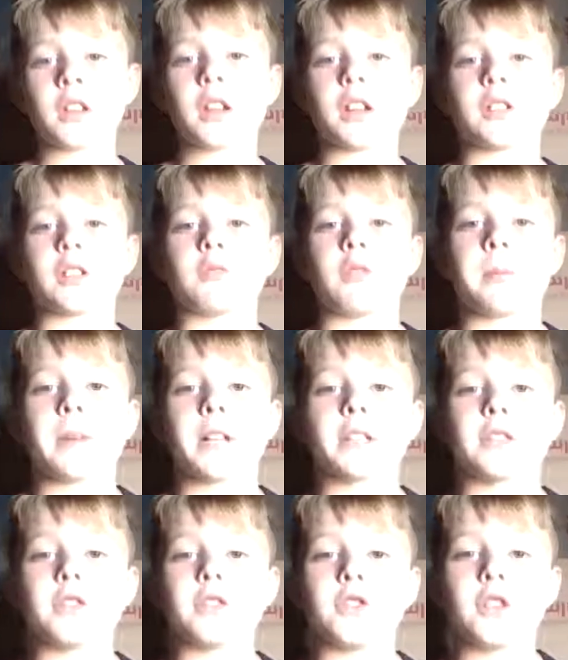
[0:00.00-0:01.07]
Hey guys, welcome
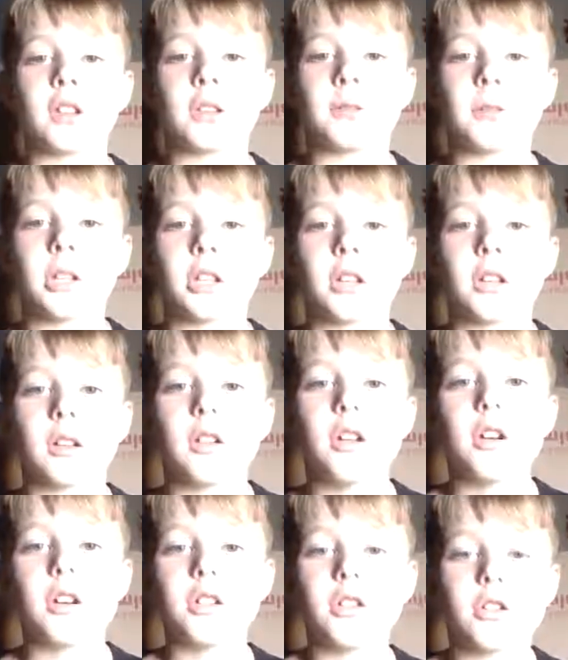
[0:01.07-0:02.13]
back to another video.
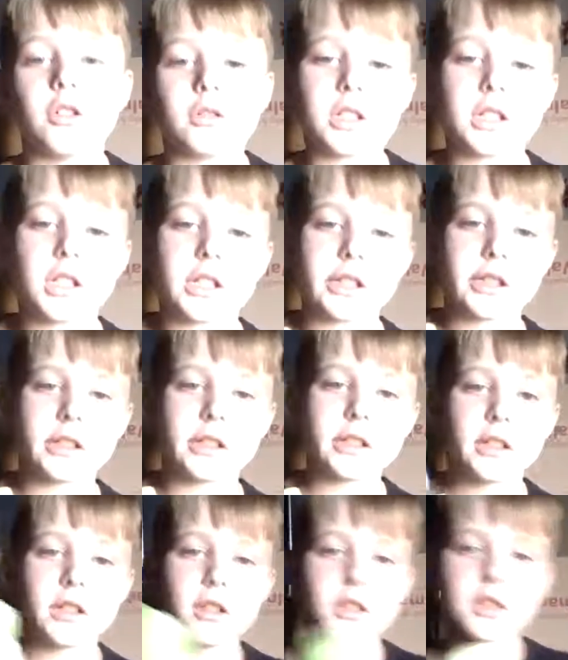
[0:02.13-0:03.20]
Yoshi
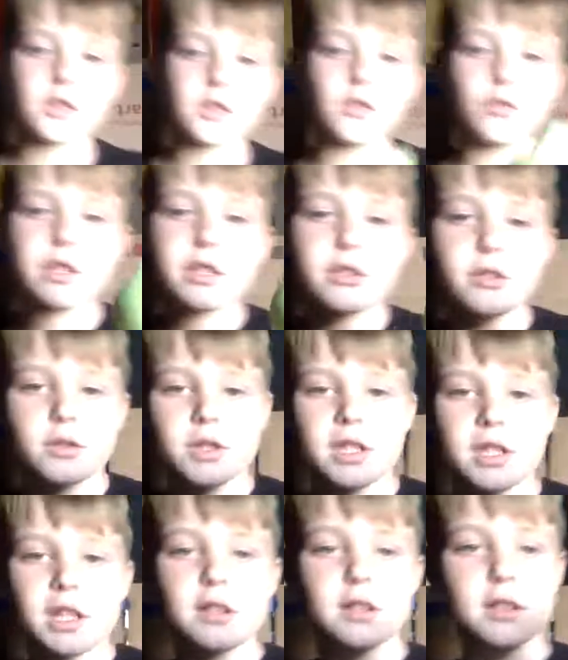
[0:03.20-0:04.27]
is going to
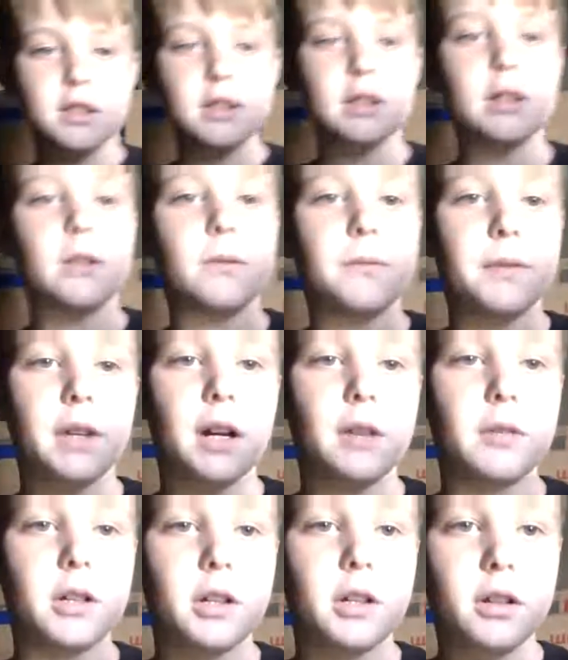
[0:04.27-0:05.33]
sing
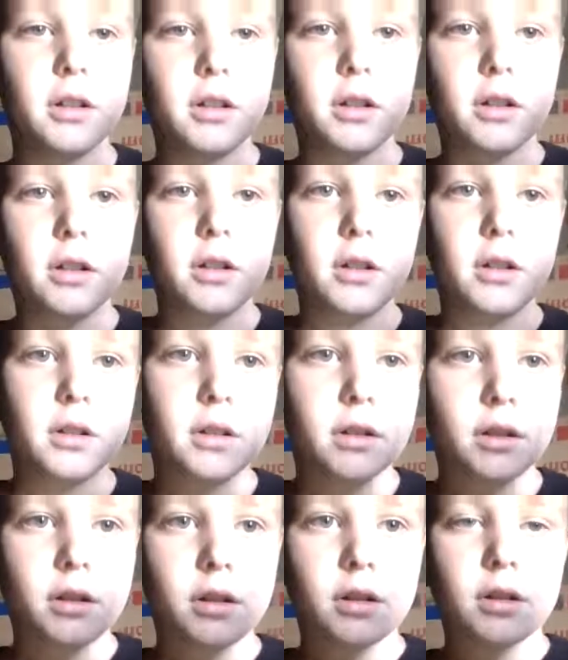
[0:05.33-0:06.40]
Sunflower.
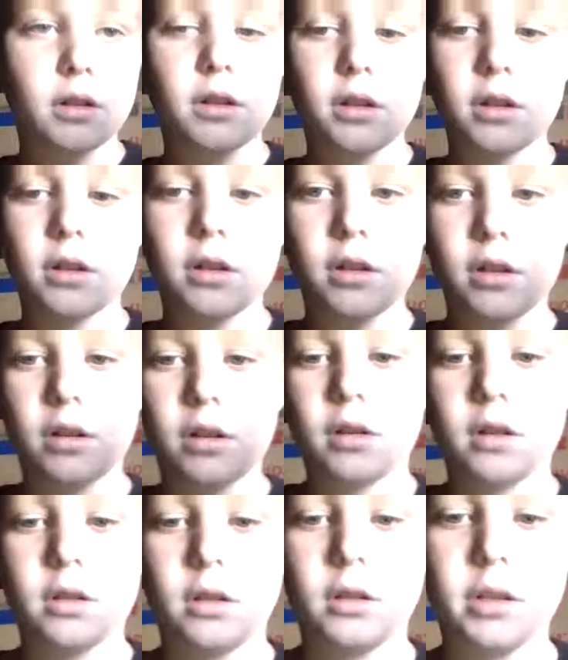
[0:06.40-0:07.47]

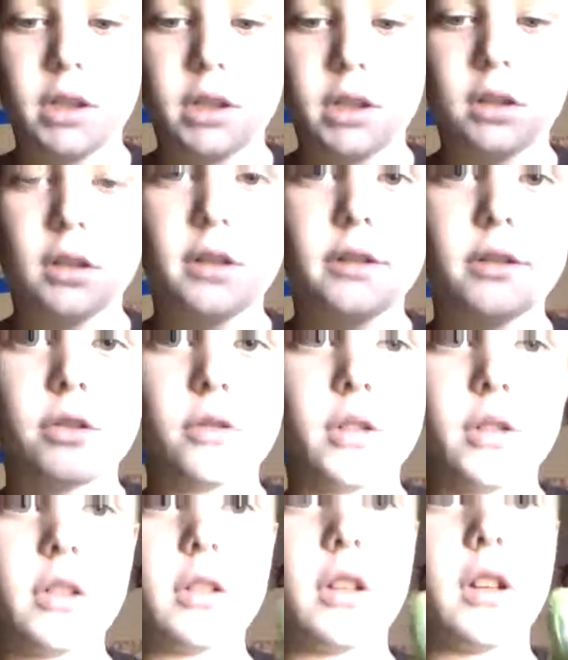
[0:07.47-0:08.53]
And let's get into it.